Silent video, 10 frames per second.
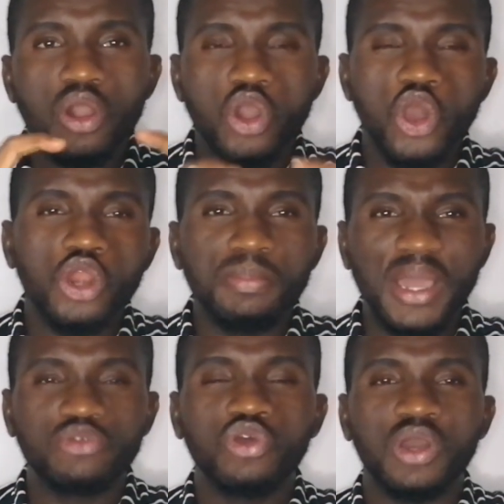all
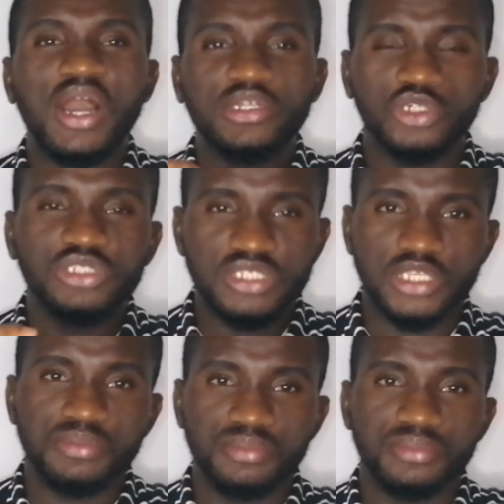manure are not the
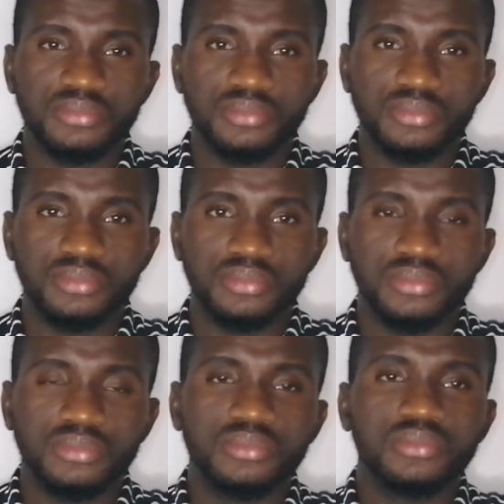same.
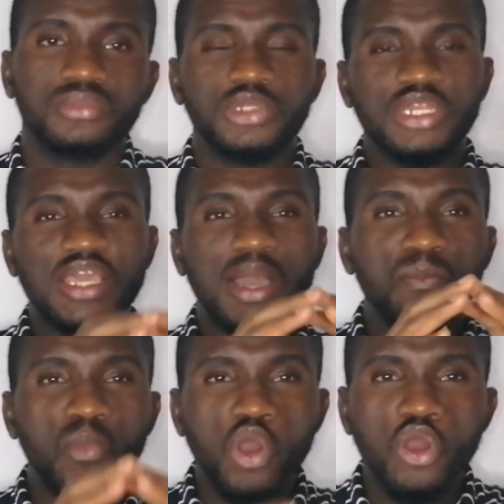They are
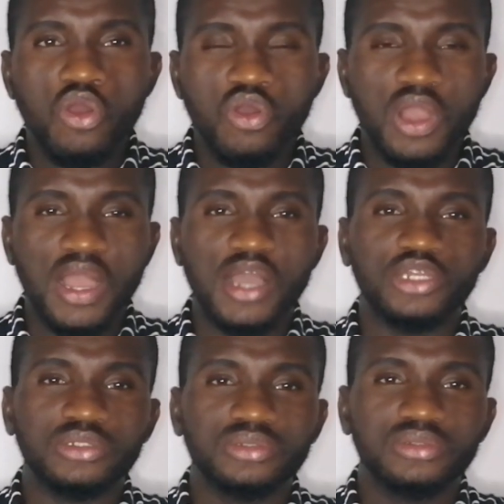more
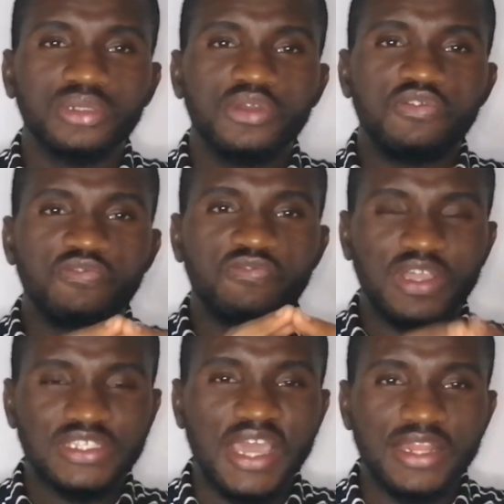
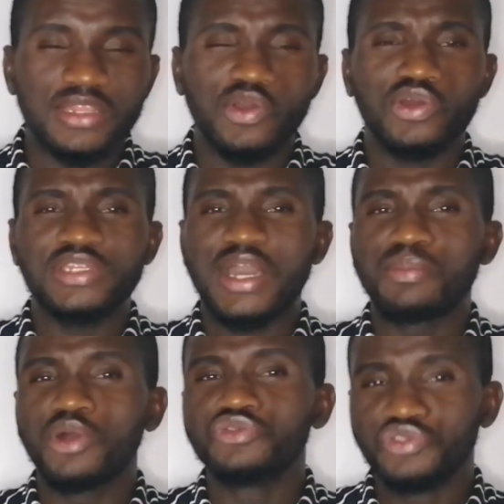fertile, or they are
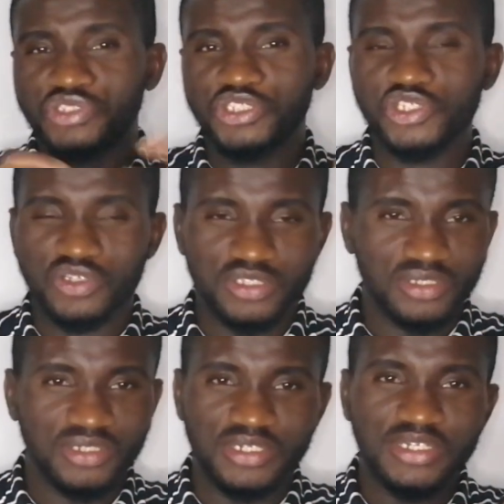more nutritious
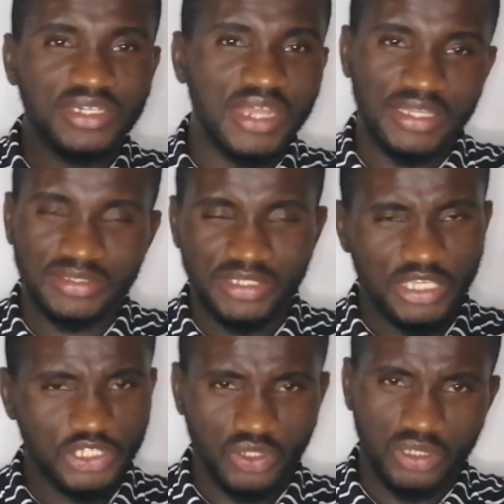than
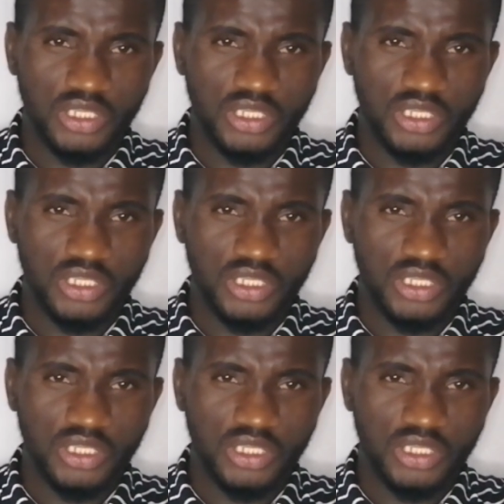each